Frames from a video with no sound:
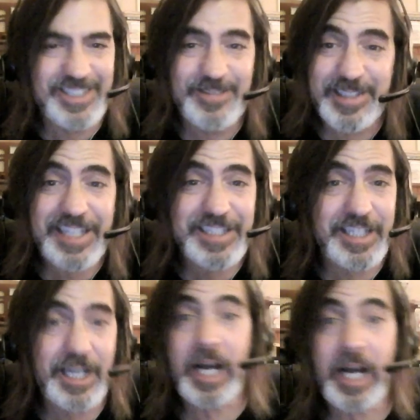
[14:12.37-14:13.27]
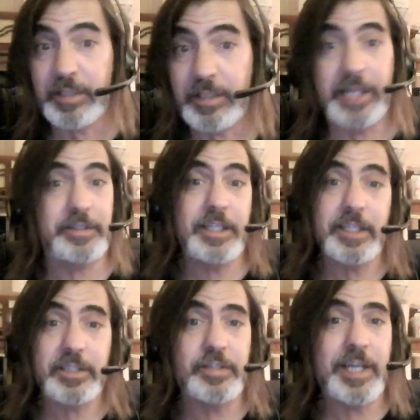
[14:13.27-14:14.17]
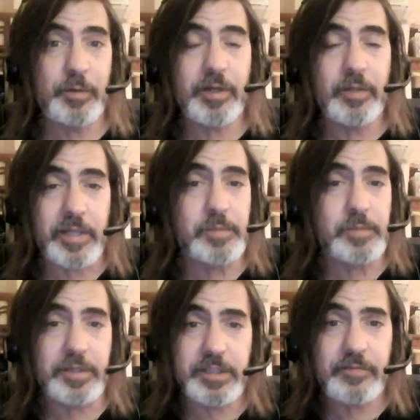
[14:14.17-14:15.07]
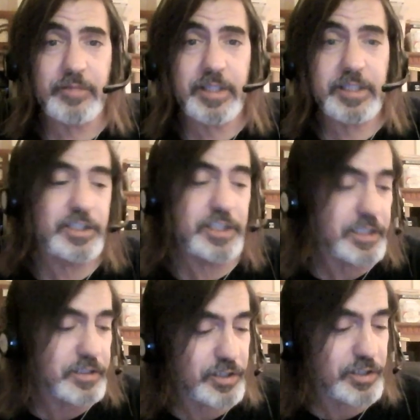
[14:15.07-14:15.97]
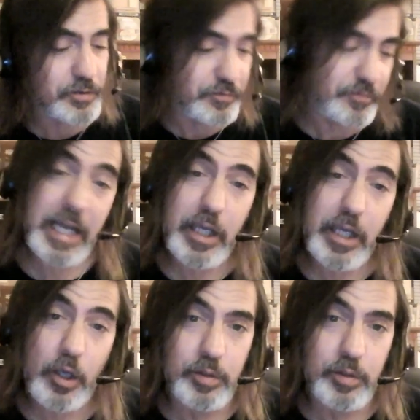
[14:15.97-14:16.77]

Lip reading: fantastic, and I'm glad you did, because you gave me one of the best books that I've read this year, so thank you.